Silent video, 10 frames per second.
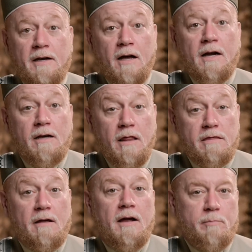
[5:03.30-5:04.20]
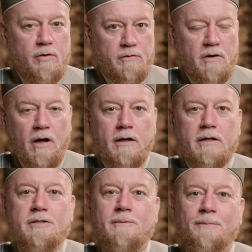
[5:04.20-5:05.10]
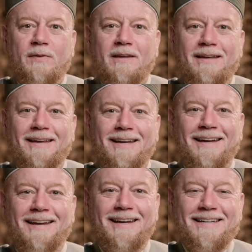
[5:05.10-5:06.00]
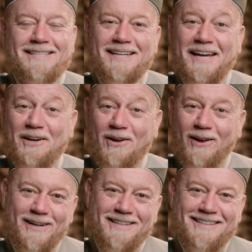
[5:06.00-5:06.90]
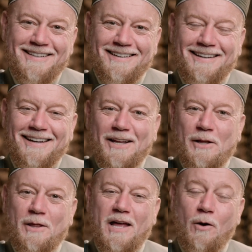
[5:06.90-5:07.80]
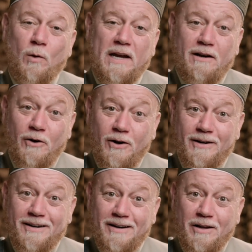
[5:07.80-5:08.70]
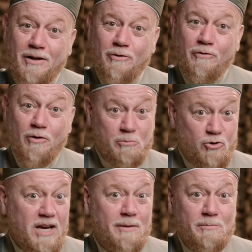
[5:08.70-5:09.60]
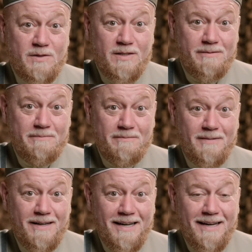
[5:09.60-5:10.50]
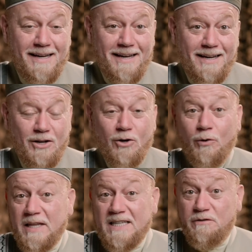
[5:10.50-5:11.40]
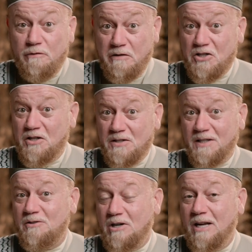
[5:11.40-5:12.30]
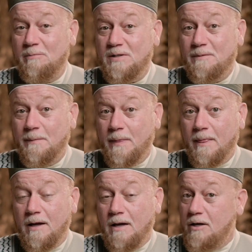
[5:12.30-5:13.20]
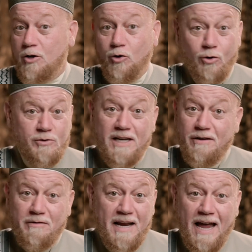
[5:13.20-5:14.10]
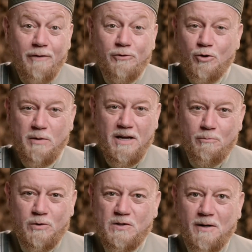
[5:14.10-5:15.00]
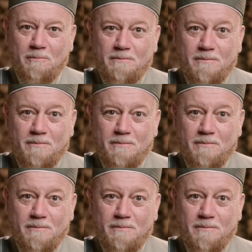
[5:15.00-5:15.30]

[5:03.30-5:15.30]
ninth type of knowledge is a knowledge that we learn from dreams. You know, these visions and dreams, you don't even have to be a Muslim.